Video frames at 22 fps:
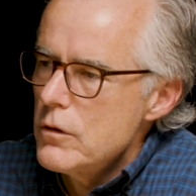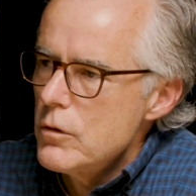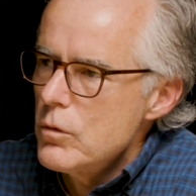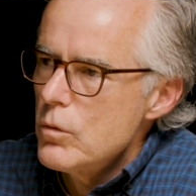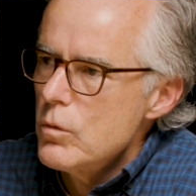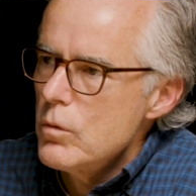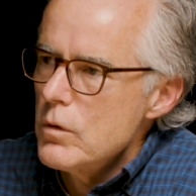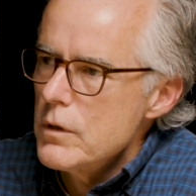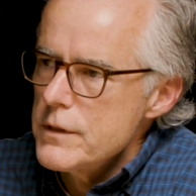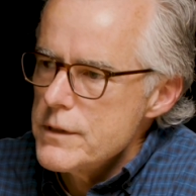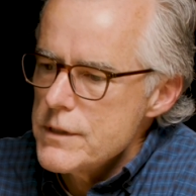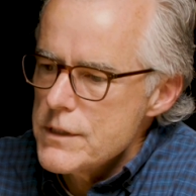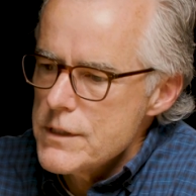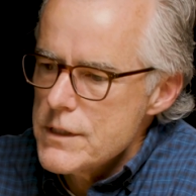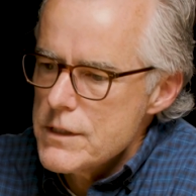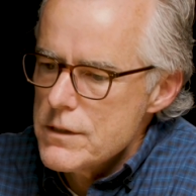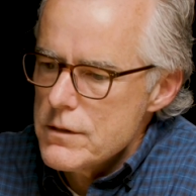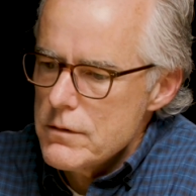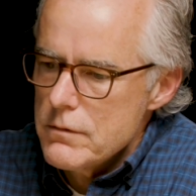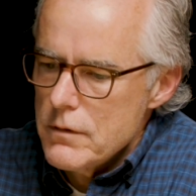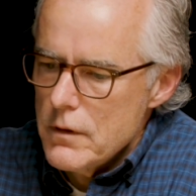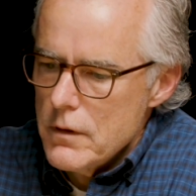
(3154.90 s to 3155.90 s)
who
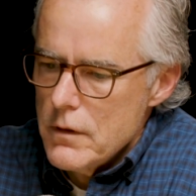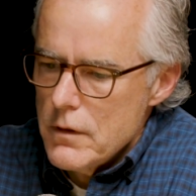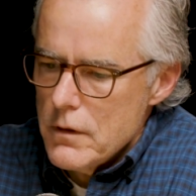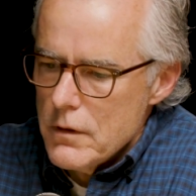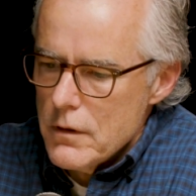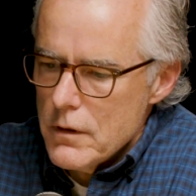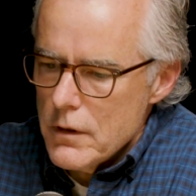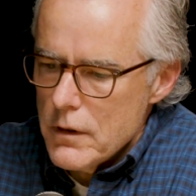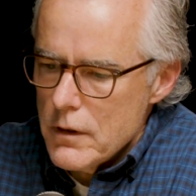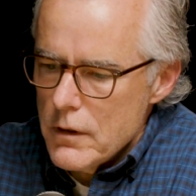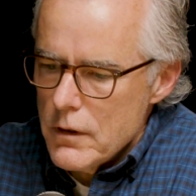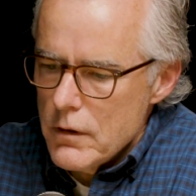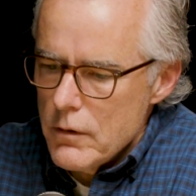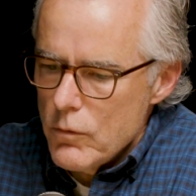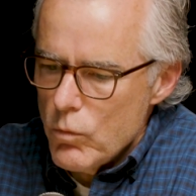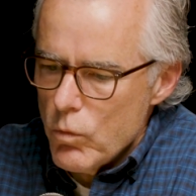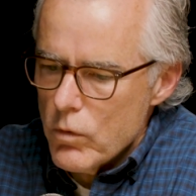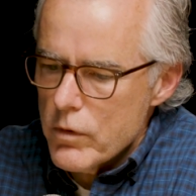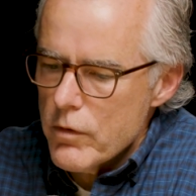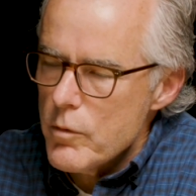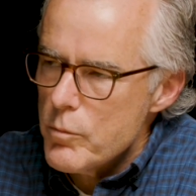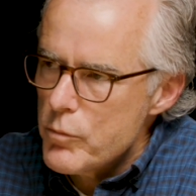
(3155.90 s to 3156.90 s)
was
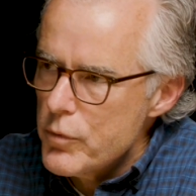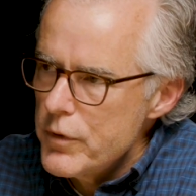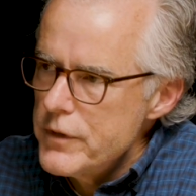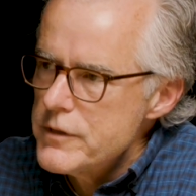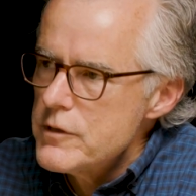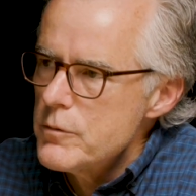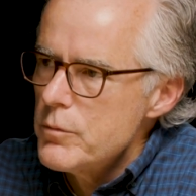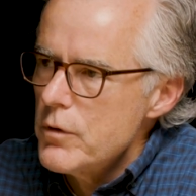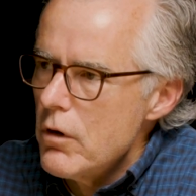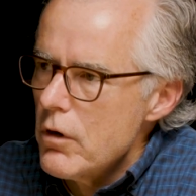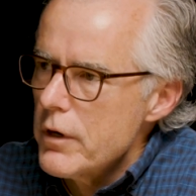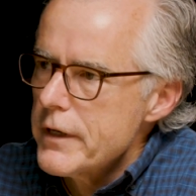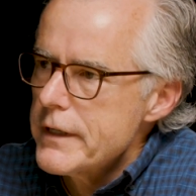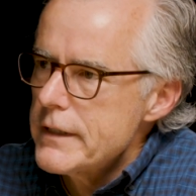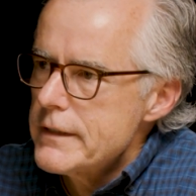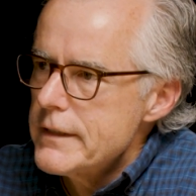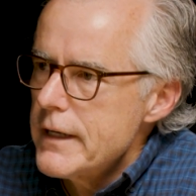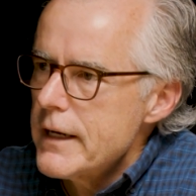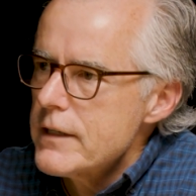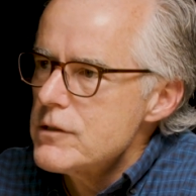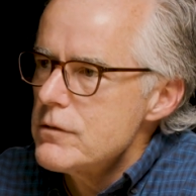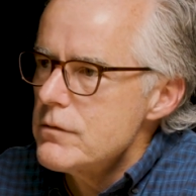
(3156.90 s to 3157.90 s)
one of the principal
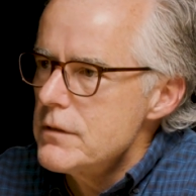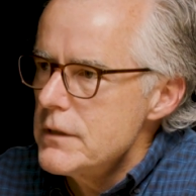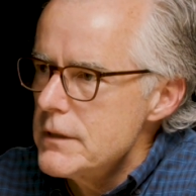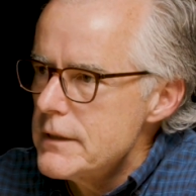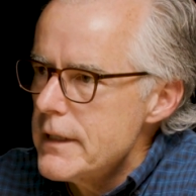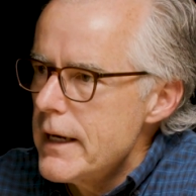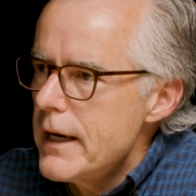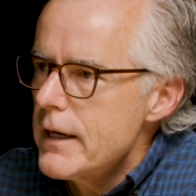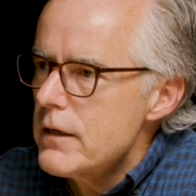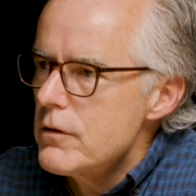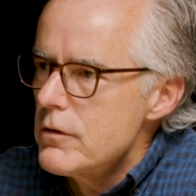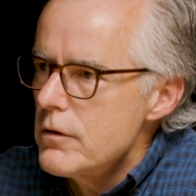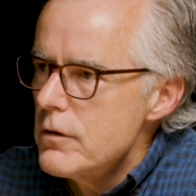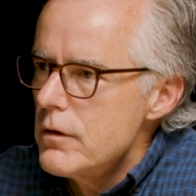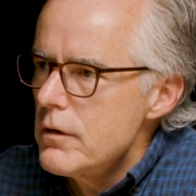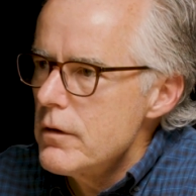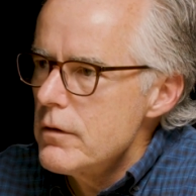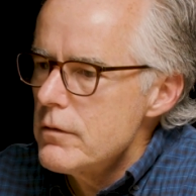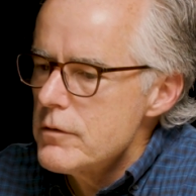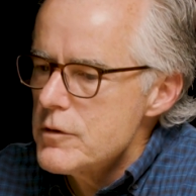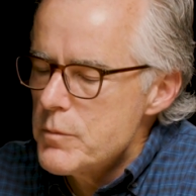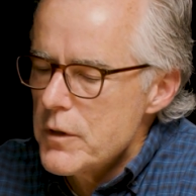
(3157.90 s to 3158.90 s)
architects of the attack on
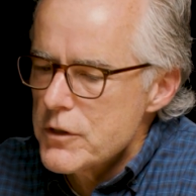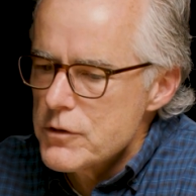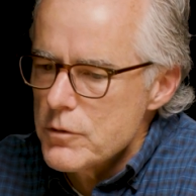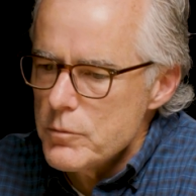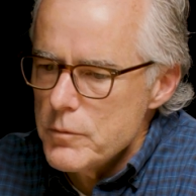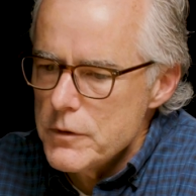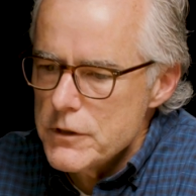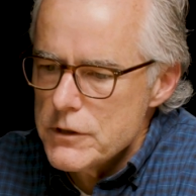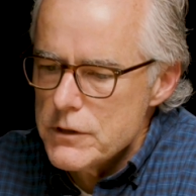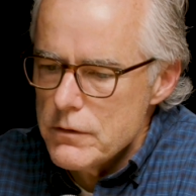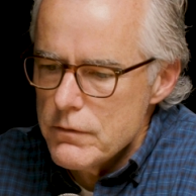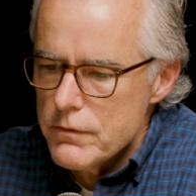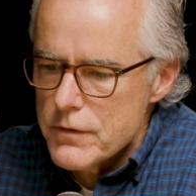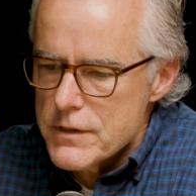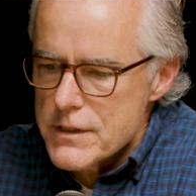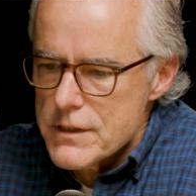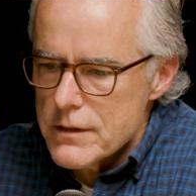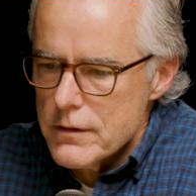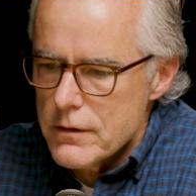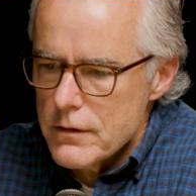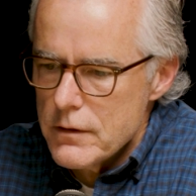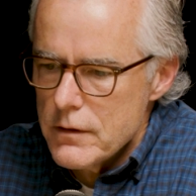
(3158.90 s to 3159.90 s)
our special mission
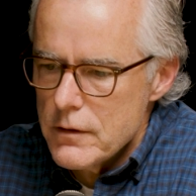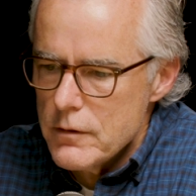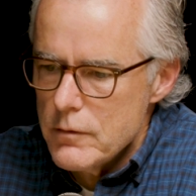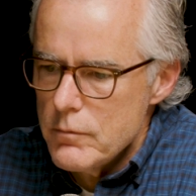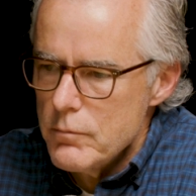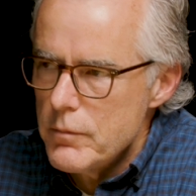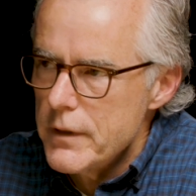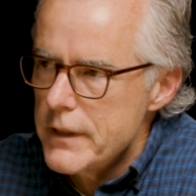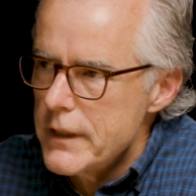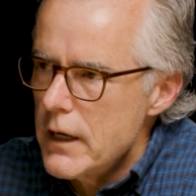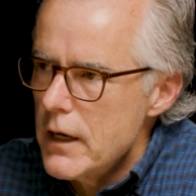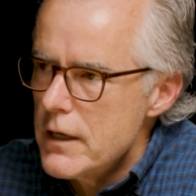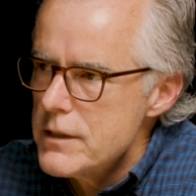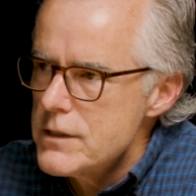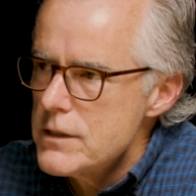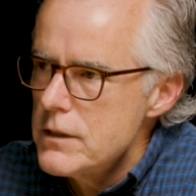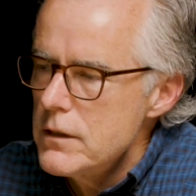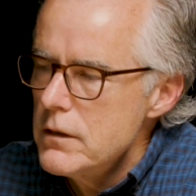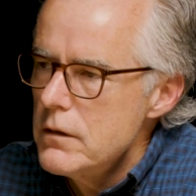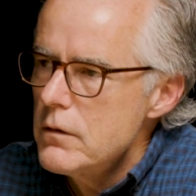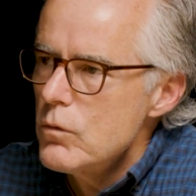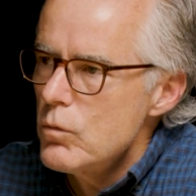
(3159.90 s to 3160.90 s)
facility in
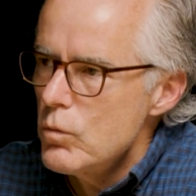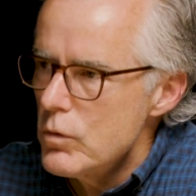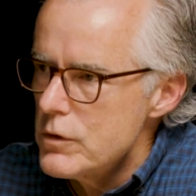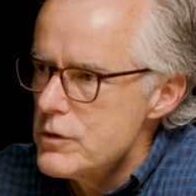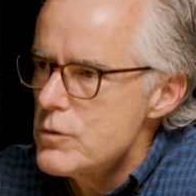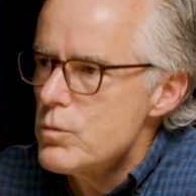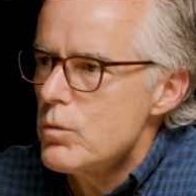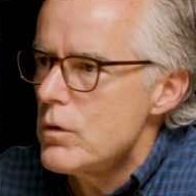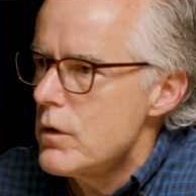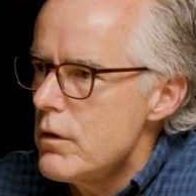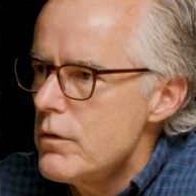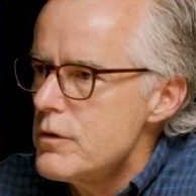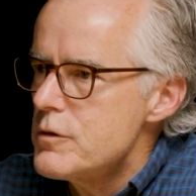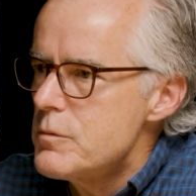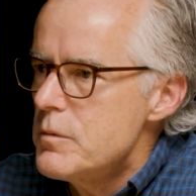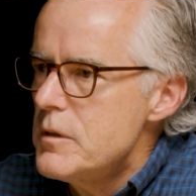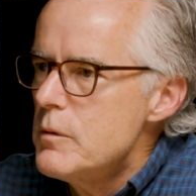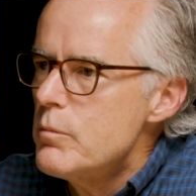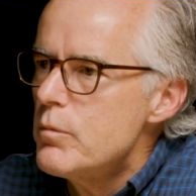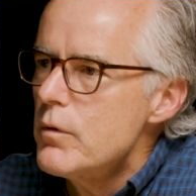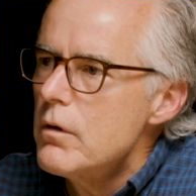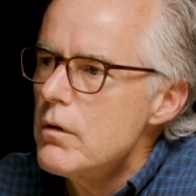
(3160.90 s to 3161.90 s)
Benghazi, was one of those
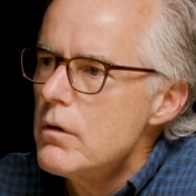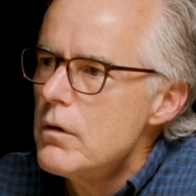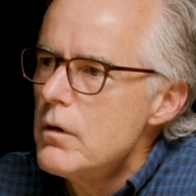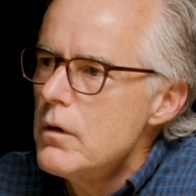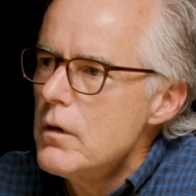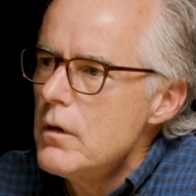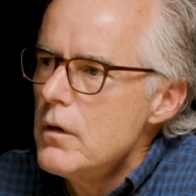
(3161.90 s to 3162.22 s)
people.